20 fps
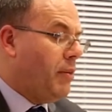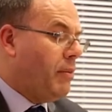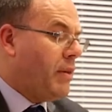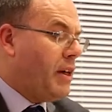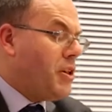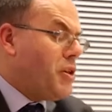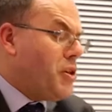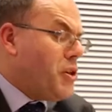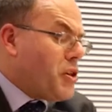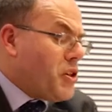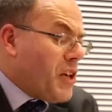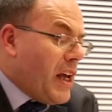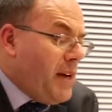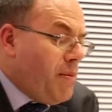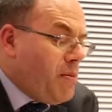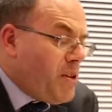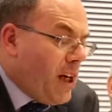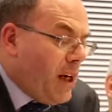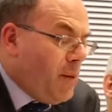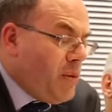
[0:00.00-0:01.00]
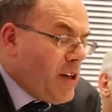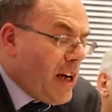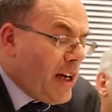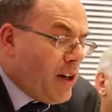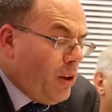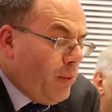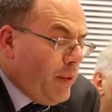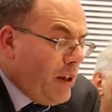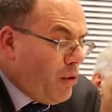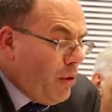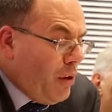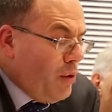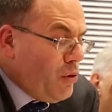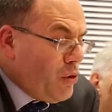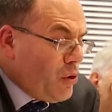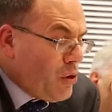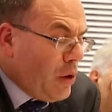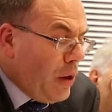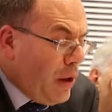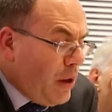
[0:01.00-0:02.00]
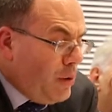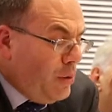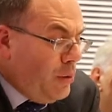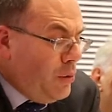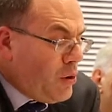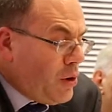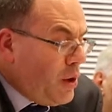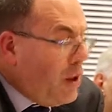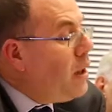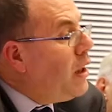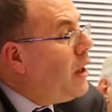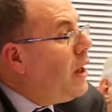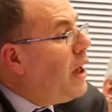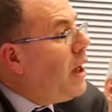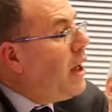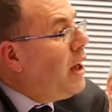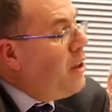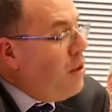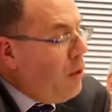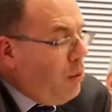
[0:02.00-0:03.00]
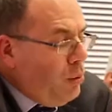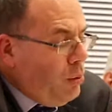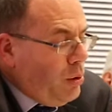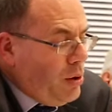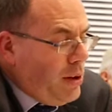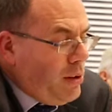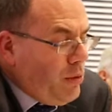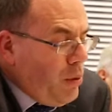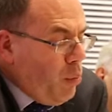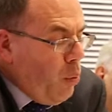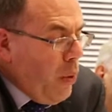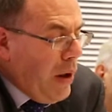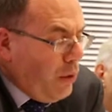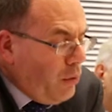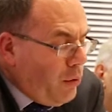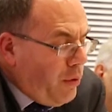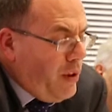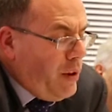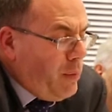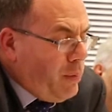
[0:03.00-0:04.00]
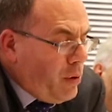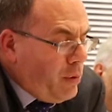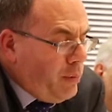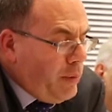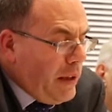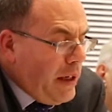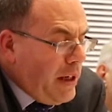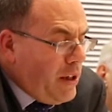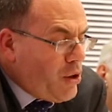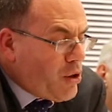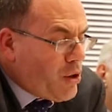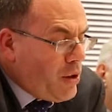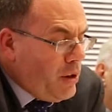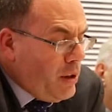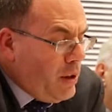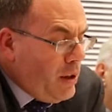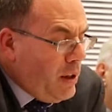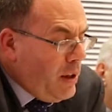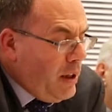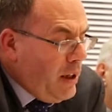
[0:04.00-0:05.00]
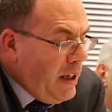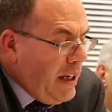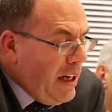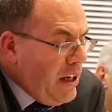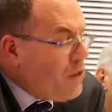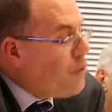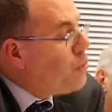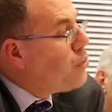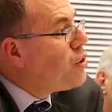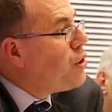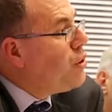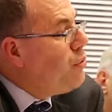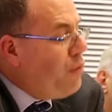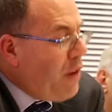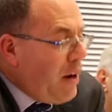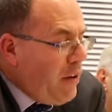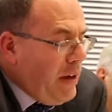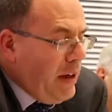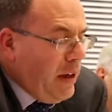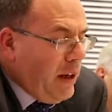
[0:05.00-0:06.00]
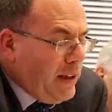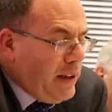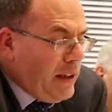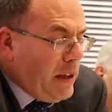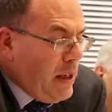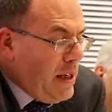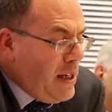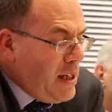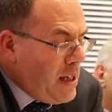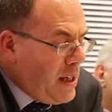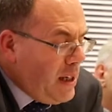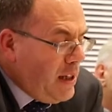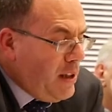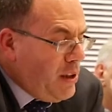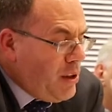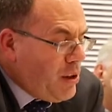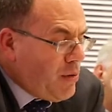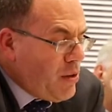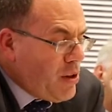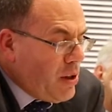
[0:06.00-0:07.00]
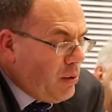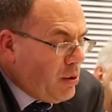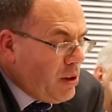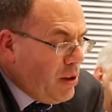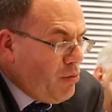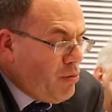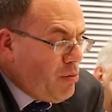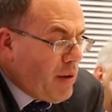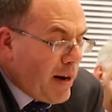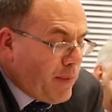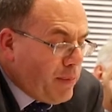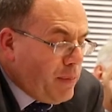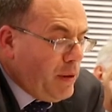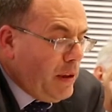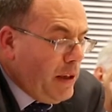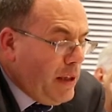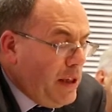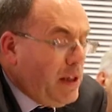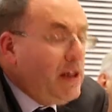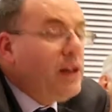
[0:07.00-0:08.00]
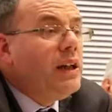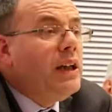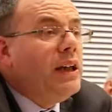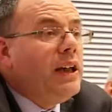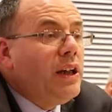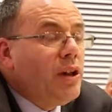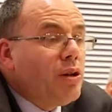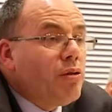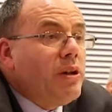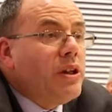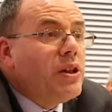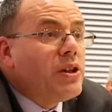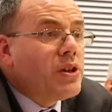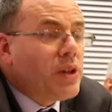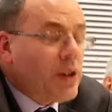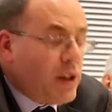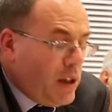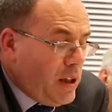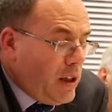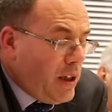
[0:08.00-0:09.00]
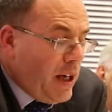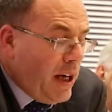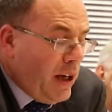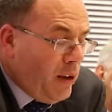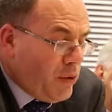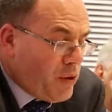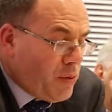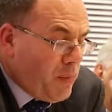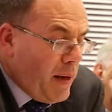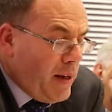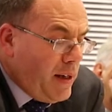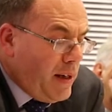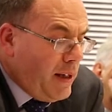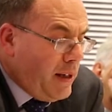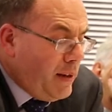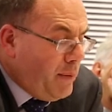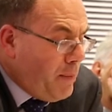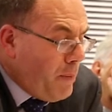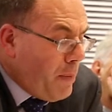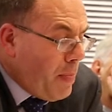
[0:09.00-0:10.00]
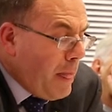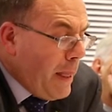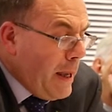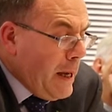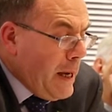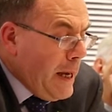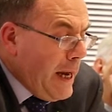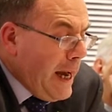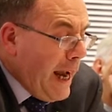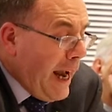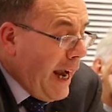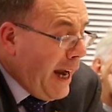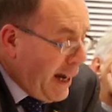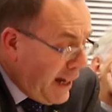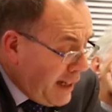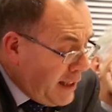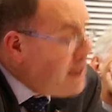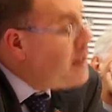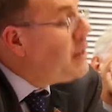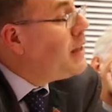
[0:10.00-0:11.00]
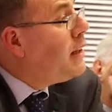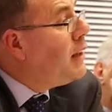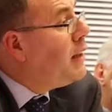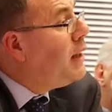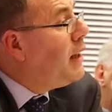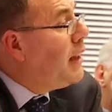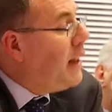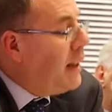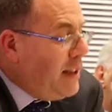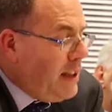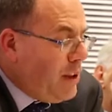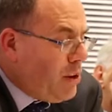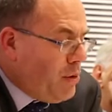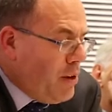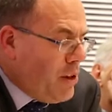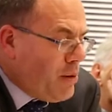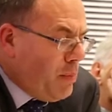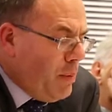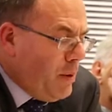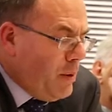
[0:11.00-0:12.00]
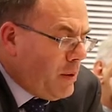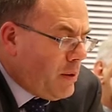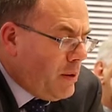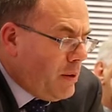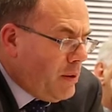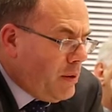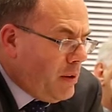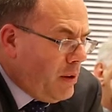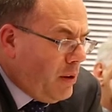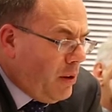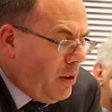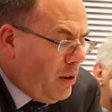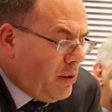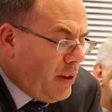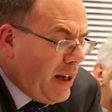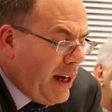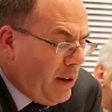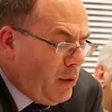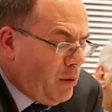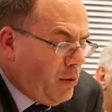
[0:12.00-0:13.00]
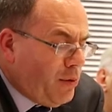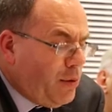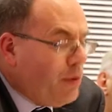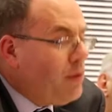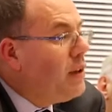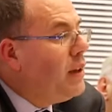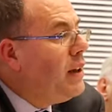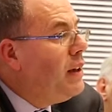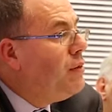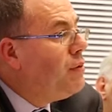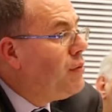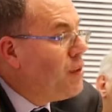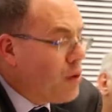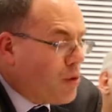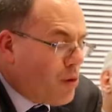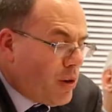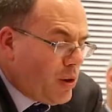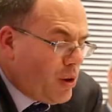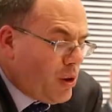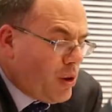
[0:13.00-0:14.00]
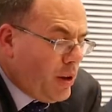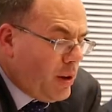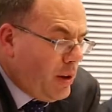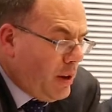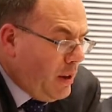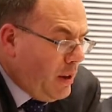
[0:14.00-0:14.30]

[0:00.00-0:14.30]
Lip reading: But at the same time as economic growth slows, an older and wealthier population is also very likely to result in rapidly increased health spending and an increased burden on health infrastructure.